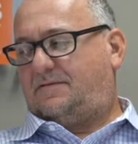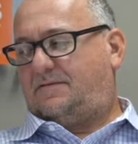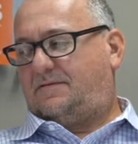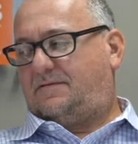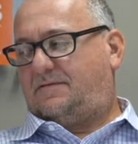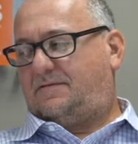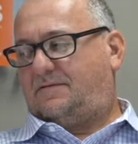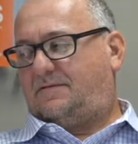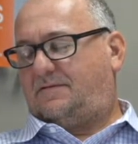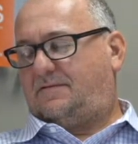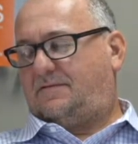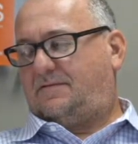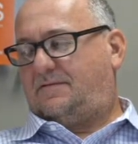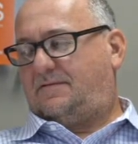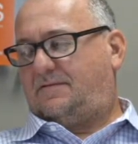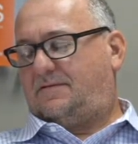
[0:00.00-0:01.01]

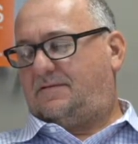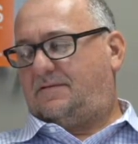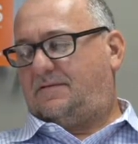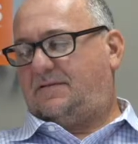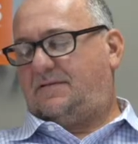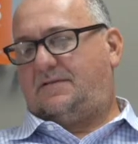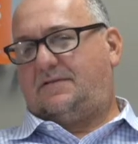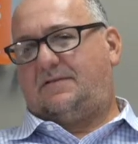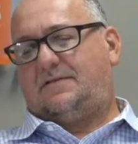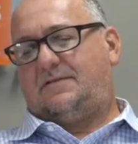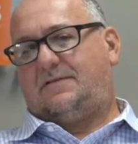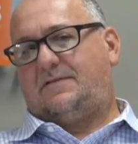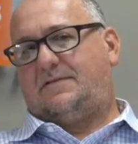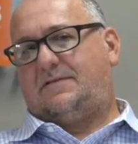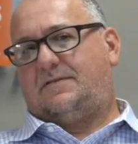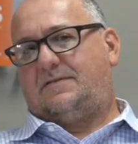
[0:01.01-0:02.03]

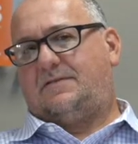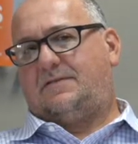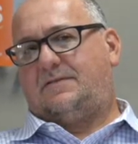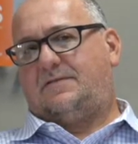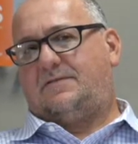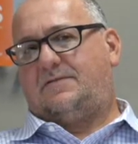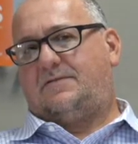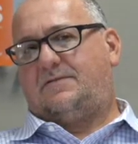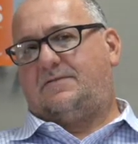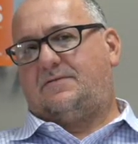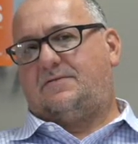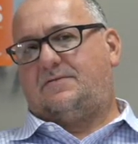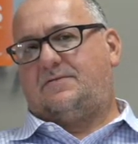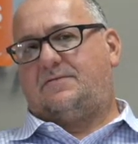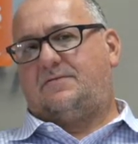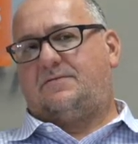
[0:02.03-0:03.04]

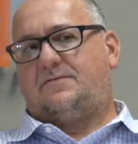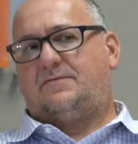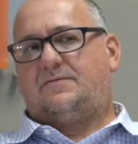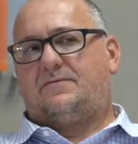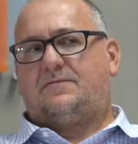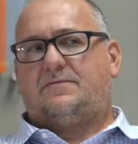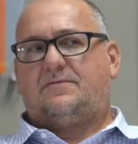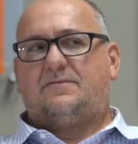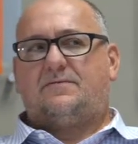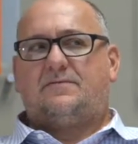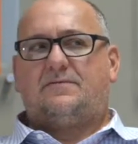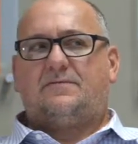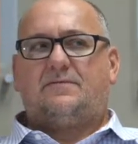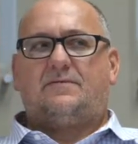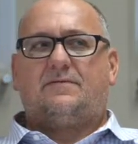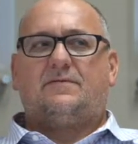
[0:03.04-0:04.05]

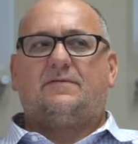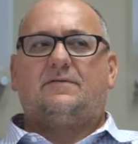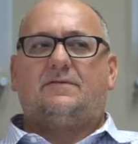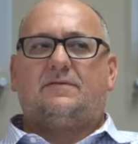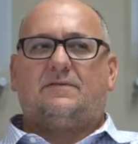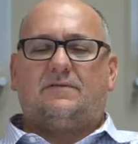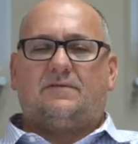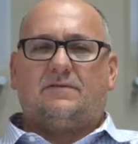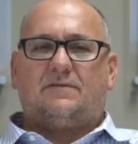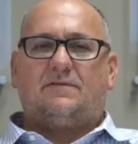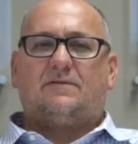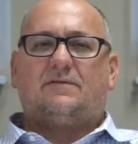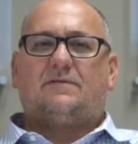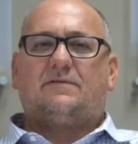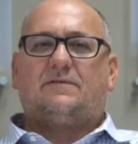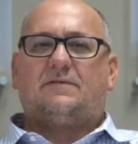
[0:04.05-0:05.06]

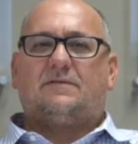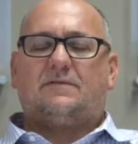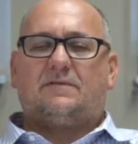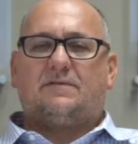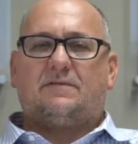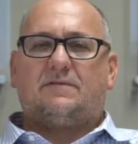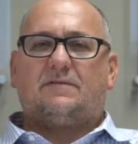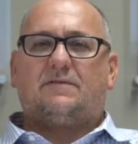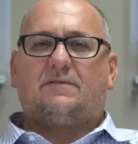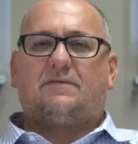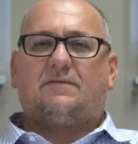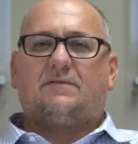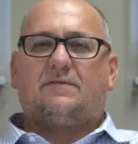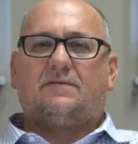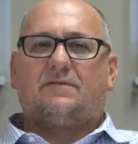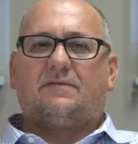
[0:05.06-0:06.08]

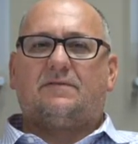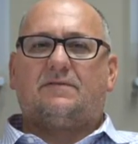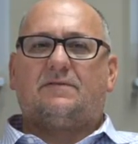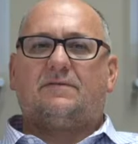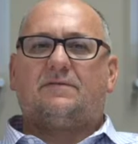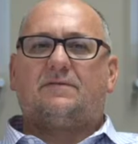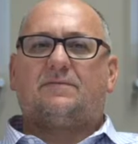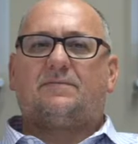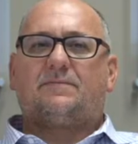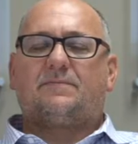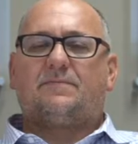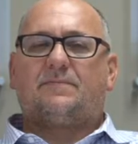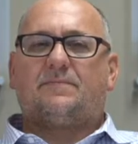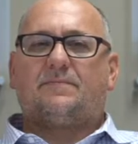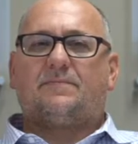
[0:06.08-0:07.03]
The person shown says nothing.